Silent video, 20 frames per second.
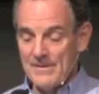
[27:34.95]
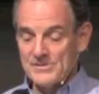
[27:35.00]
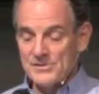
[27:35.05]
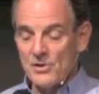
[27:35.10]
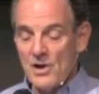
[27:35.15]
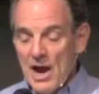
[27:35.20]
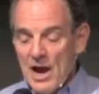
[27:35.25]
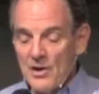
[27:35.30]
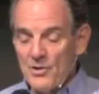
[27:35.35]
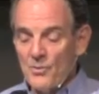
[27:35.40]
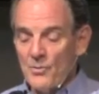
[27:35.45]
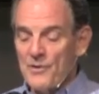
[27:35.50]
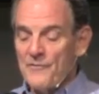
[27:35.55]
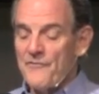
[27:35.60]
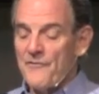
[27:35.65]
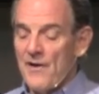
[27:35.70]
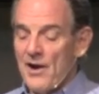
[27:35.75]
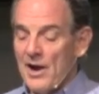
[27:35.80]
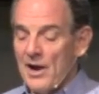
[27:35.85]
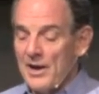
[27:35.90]
So, how can we
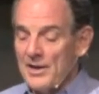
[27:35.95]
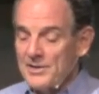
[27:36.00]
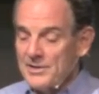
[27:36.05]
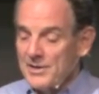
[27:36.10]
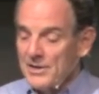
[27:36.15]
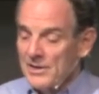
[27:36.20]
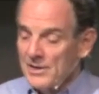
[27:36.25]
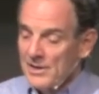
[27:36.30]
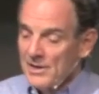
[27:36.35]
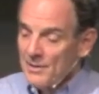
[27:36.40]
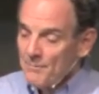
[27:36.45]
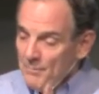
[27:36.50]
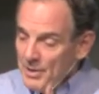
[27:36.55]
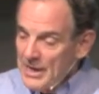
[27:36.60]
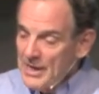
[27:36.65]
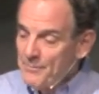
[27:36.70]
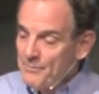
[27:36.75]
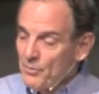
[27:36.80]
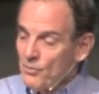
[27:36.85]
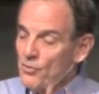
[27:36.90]
find
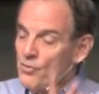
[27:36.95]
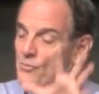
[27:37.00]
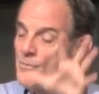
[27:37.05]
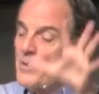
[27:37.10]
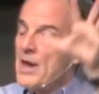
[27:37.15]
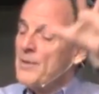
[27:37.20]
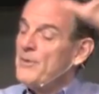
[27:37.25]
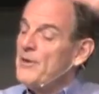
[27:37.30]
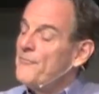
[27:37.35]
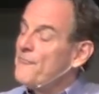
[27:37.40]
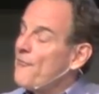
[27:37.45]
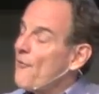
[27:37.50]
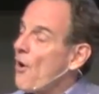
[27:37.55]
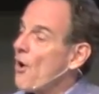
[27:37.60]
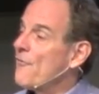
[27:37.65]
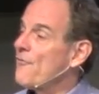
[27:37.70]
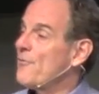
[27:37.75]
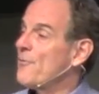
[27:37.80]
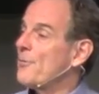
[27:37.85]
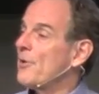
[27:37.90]
people who may be
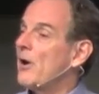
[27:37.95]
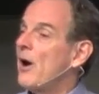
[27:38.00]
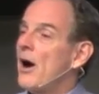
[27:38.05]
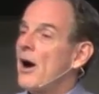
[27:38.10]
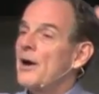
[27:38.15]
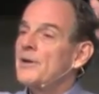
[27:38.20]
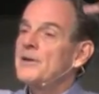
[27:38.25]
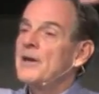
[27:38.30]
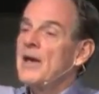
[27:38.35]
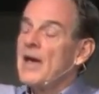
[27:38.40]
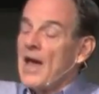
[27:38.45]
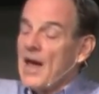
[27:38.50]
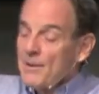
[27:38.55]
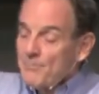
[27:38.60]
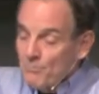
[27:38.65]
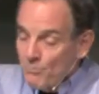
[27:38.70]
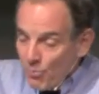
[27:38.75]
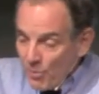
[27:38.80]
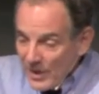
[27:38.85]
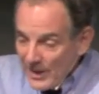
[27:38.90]
far from God
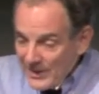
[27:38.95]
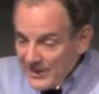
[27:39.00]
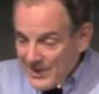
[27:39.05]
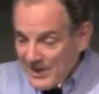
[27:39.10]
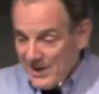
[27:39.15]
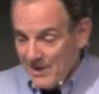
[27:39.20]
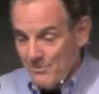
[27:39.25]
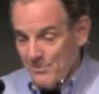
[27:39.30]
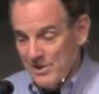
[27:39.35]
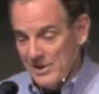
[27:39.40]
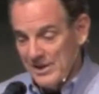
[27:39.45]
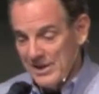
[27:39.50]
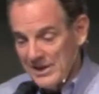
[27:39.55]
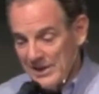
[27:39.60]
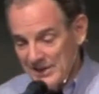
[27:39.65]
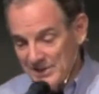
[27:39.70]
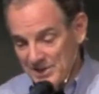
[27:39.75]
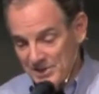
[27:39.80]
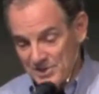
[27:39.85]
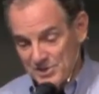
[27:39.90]
and bring them
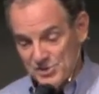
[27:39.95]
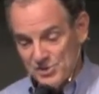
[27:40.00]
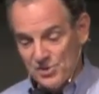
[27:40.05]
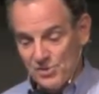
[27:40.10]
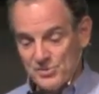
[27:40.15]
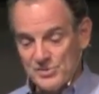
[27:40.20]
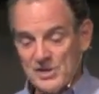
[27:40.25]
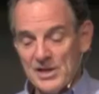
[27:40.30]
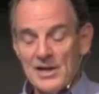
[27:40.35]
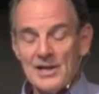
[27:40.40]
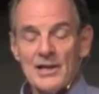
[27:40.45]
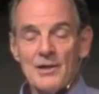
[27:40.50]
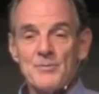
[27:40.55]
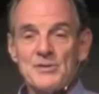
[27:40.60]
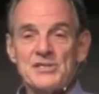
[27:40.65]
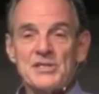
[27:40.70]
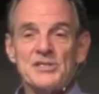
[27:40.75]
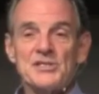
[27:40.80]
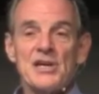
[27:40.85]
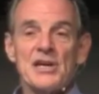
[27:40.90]
into the church? Let
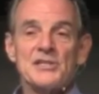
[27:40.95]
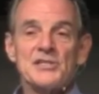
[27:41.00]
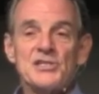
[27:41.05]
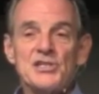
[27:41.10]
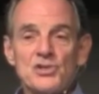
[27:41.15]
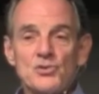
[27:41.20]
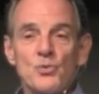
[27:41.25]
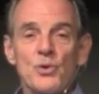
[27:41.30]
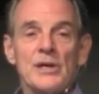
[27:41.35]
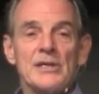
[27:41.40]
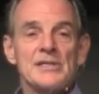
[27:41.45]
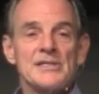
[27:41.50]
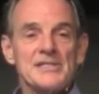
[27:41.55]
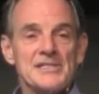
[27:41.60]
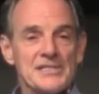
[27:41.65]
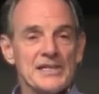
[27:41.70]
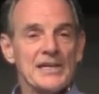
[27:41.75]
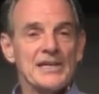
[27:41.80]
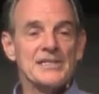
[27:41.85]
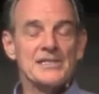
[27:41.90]
me suggest
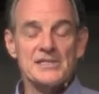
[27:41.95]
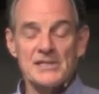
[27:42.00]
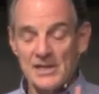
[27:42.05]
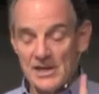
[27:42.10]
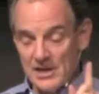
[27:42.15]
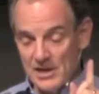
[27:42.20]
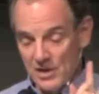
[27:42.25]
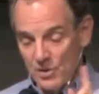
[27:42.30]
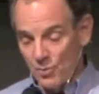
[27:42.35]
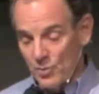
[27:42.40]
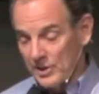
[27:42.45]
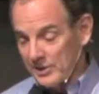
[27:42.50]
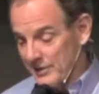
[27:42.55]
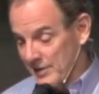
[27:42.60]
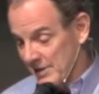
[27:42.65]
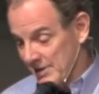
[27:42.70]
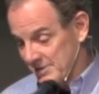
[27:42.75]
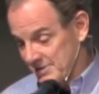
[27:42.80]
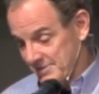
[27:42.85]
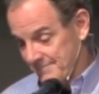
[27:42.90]
six quick
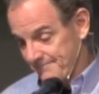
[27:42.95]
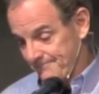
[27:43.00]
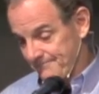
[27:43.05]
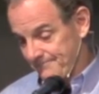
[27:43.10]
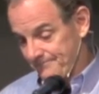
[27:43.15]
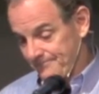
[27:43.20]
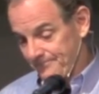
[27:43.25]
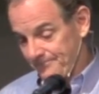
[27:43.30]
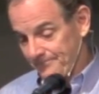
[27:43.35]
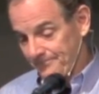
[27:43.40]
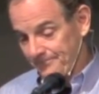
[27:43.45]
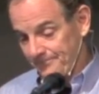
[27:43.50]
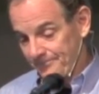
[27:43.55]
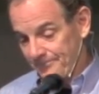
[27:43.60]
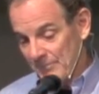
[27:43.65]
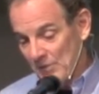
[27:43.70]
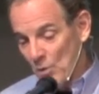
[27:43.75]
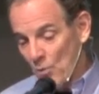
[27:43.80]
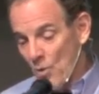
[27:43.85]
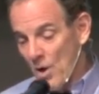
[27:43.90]
things.
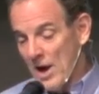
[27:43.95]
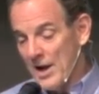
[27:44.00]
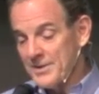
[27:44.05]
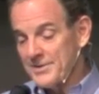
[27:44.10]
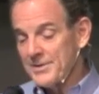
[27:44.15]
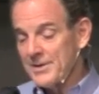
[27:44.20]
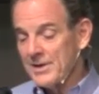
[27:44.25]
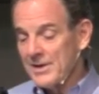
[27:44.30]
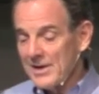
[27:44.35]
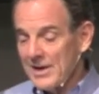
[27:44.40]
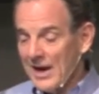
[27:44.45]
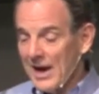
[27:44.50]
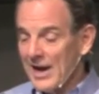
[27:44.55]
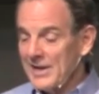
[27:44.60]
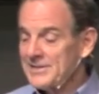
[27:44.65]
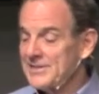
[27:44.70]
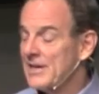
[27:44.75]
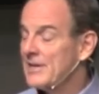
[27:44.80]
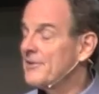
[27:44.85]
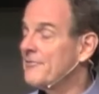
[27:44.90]
One,
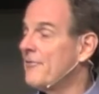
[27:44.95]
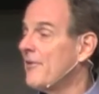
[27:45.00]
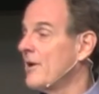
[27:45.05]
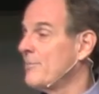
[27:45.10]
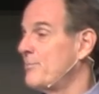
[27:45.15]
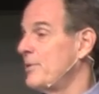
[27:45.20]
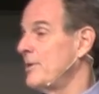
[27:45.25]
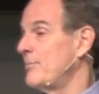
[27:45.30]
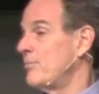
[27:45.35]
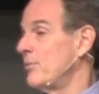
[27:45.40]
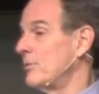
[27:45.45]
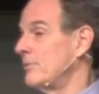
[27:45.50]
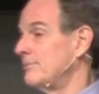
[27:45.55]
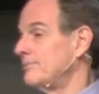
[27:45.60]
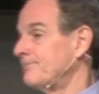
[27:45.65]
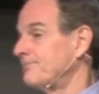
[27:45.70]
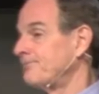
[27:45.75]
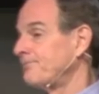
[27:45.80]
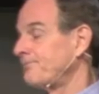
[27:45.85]
identify people.